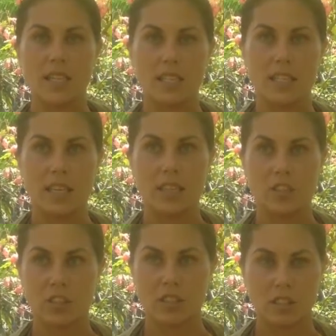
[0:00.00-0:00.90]
idea.
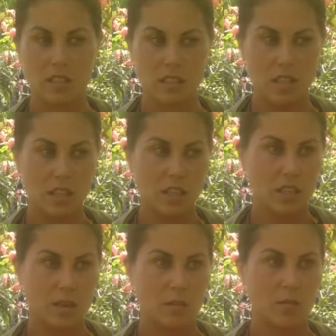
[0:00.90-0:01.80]
Just
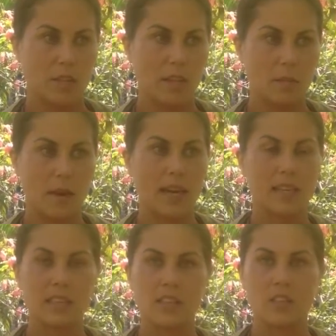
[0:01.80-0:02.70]
get back
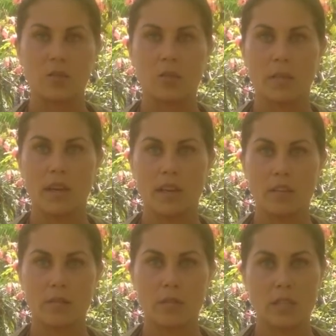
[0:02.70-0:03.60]
in touch with my
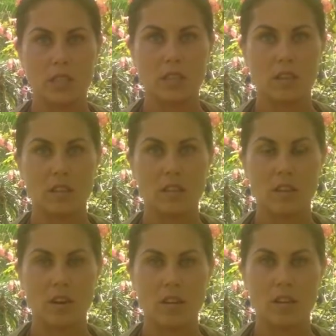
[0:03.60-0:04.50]
inner voice on
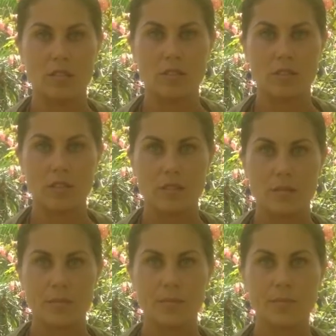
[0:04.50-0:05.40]
all levels.
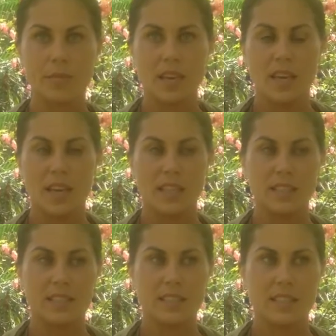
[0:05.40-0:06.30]
And
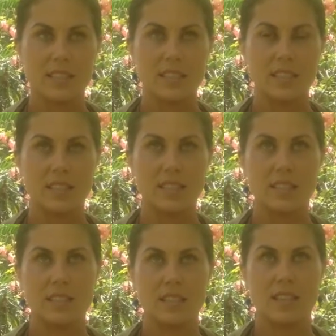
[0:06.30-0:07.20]

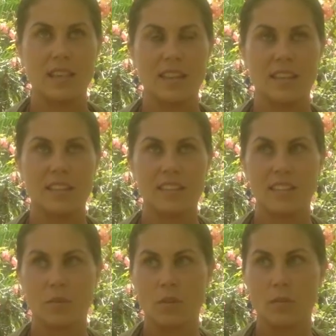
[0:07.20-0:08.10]
I think this
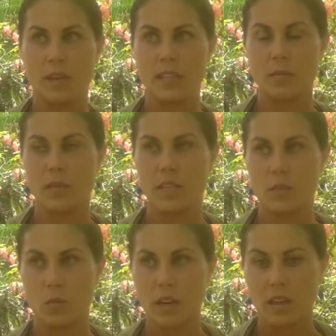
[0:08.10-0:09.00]
has reminded me
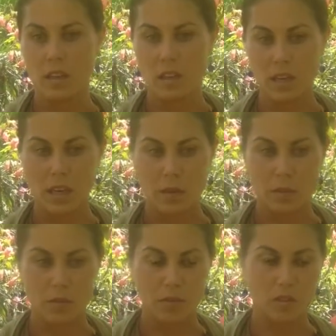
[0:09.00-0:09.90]
as well,
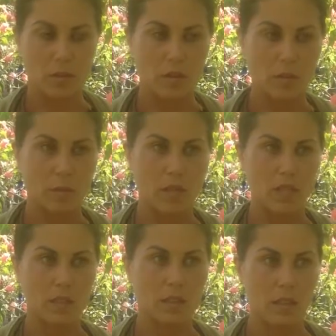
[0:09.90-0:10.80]
through some of the
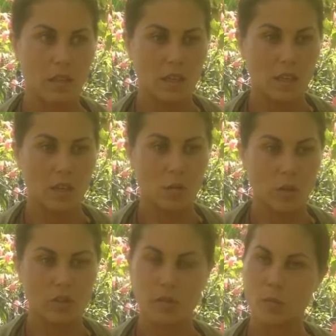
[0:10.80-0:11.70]
many
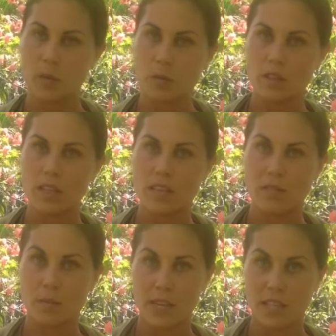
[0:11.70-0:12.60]
wonderful people that
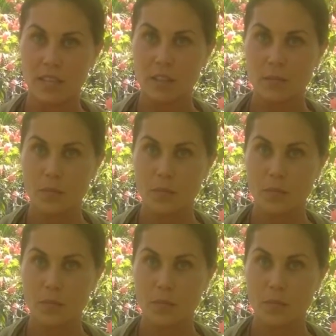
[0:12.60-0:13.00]
I've met here,